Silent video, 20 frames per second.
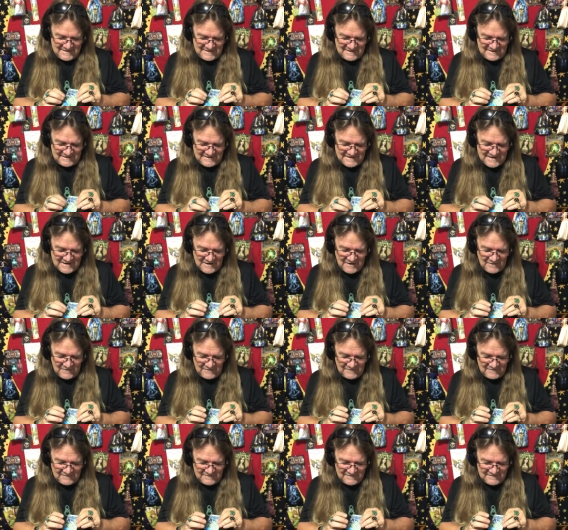
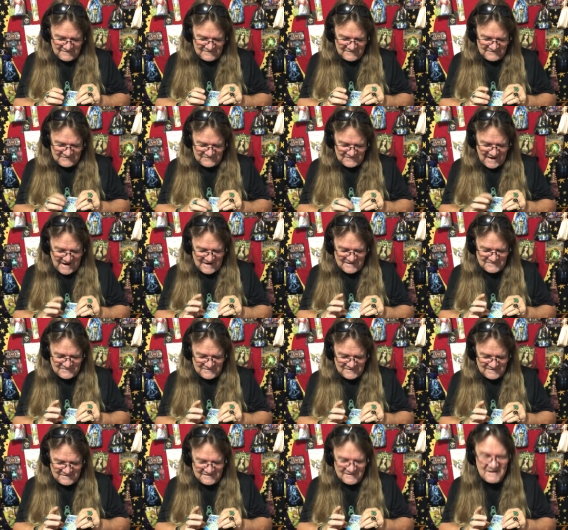Leo,
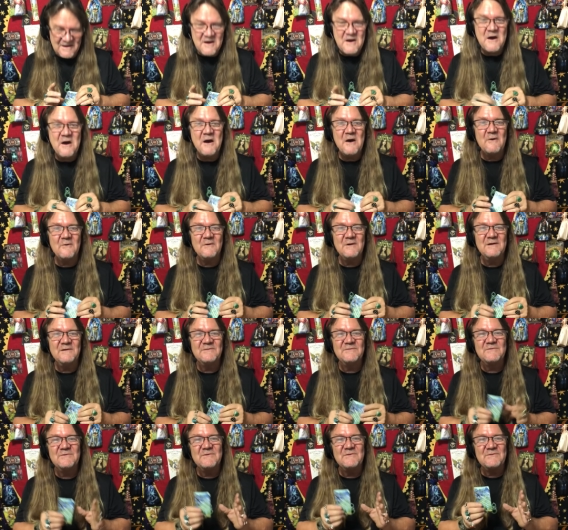Saggy,
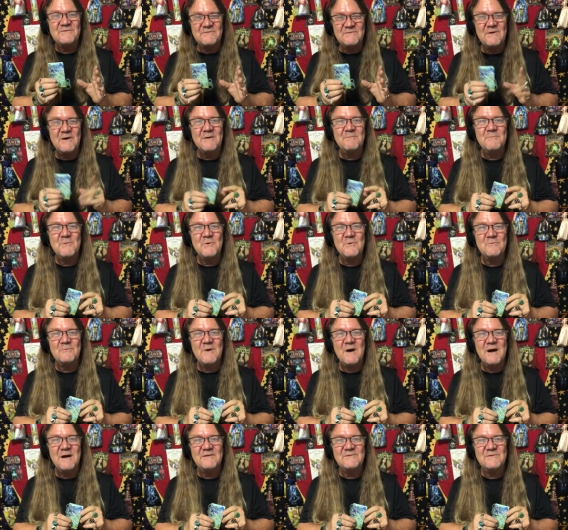Aries, Sun, Moon,
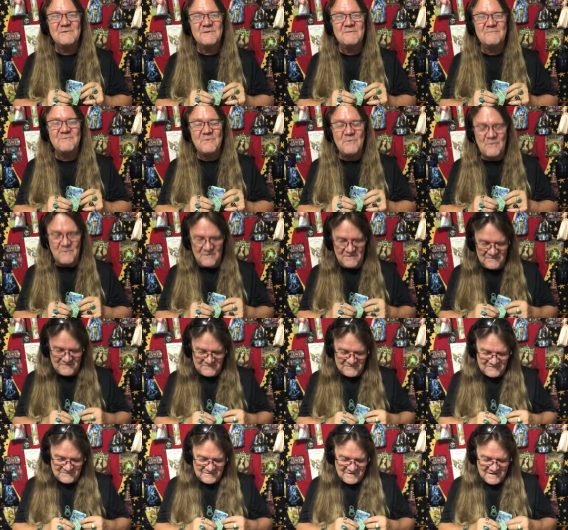Rising, of
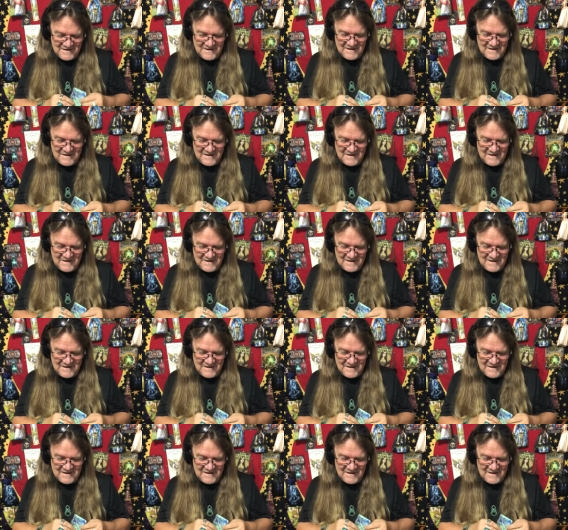course.